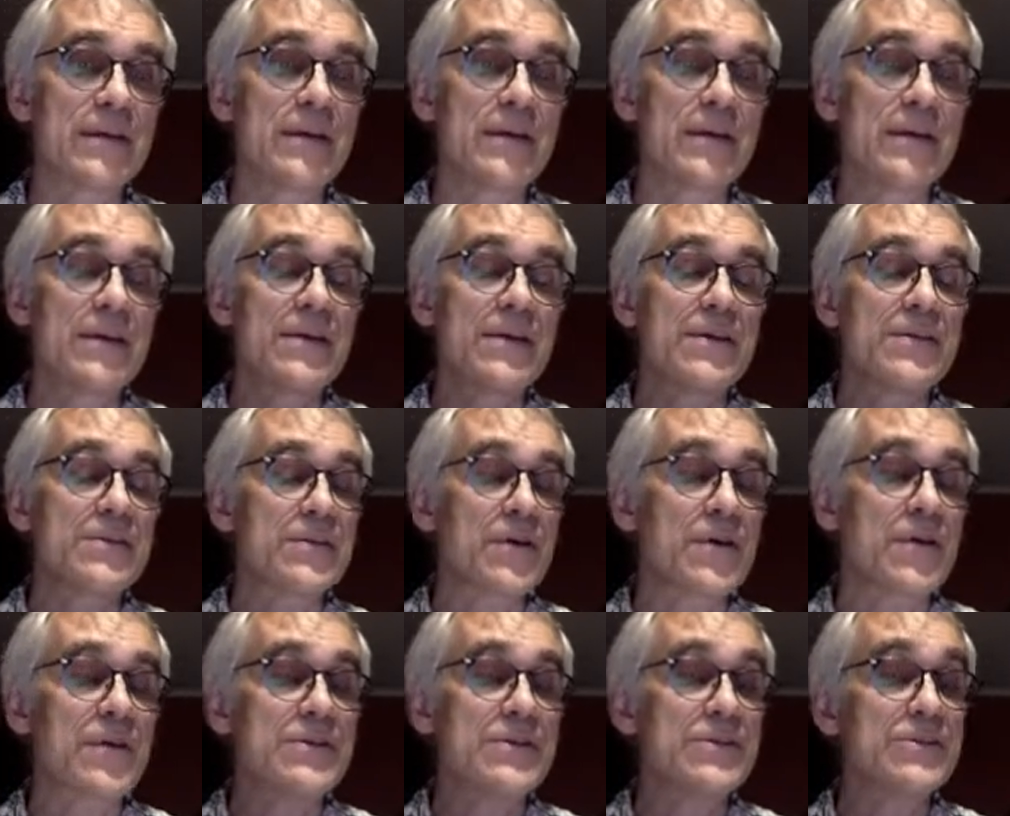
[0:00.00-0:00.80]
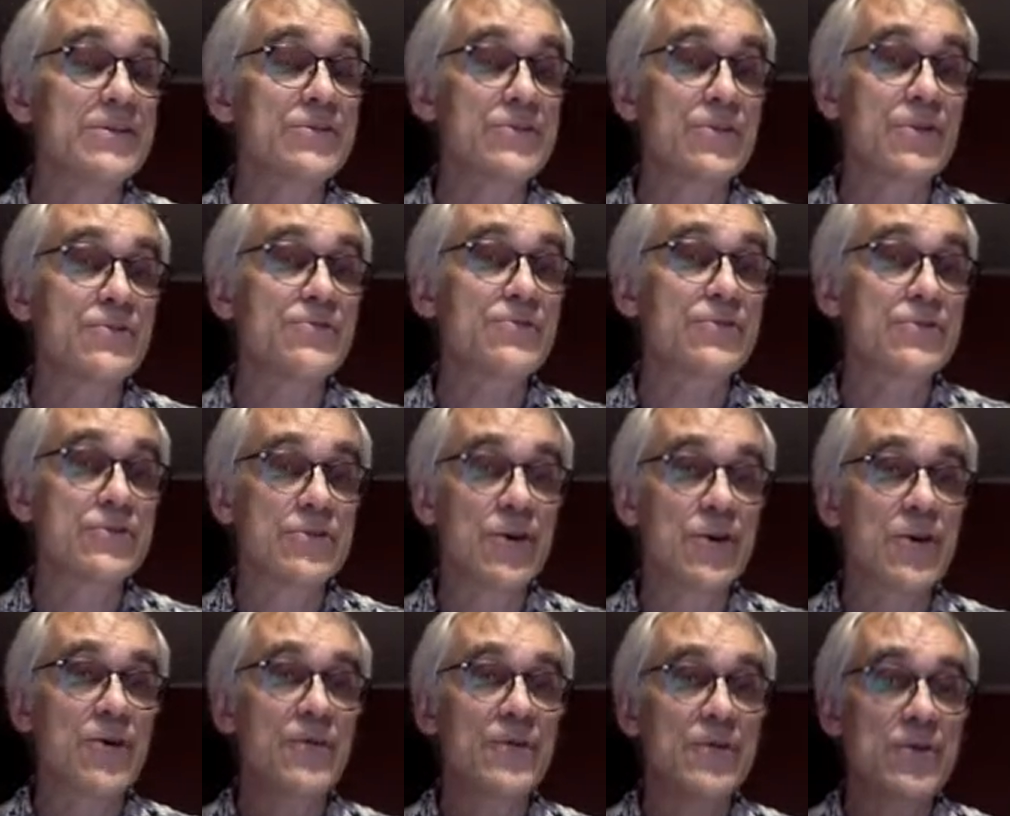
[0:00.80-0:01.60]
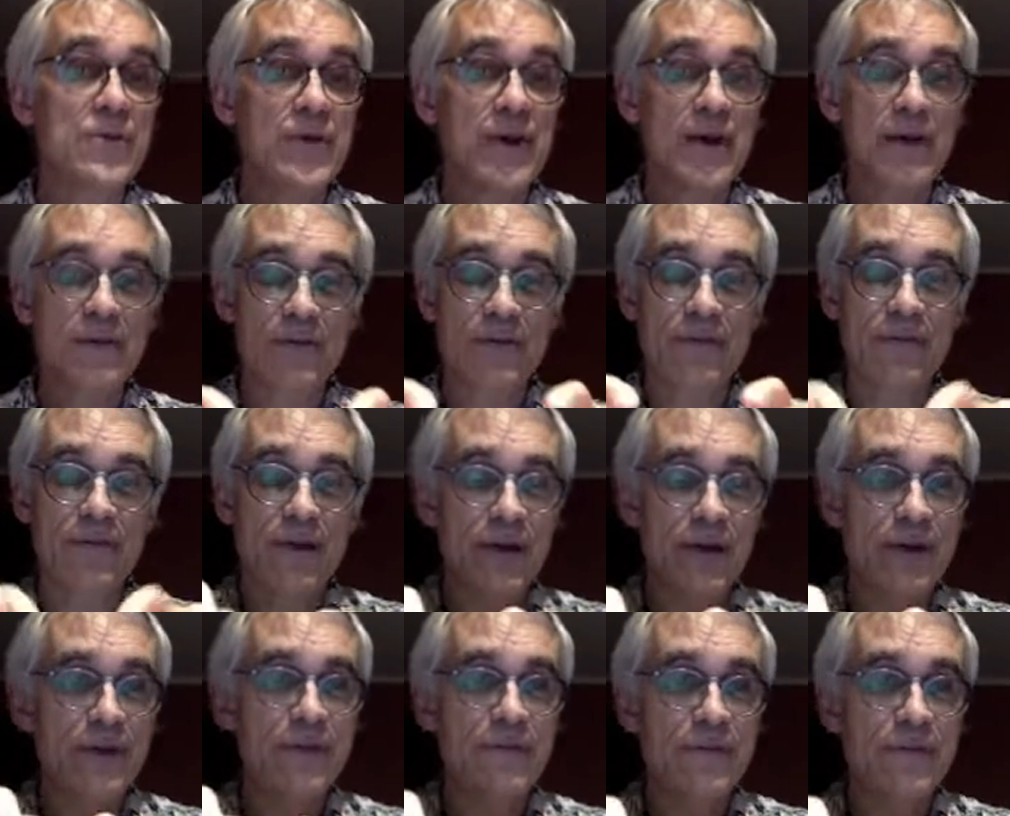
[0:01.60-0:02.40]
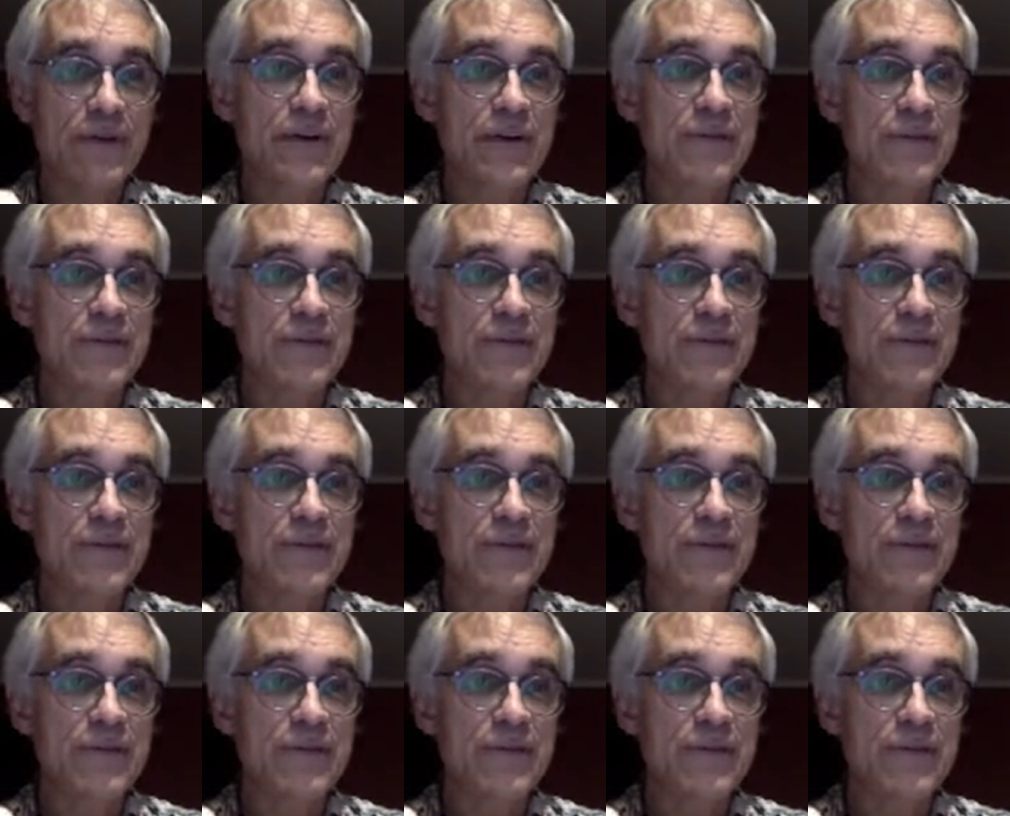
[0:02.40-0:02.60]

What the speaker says: So that just goes to show when you have a very, very,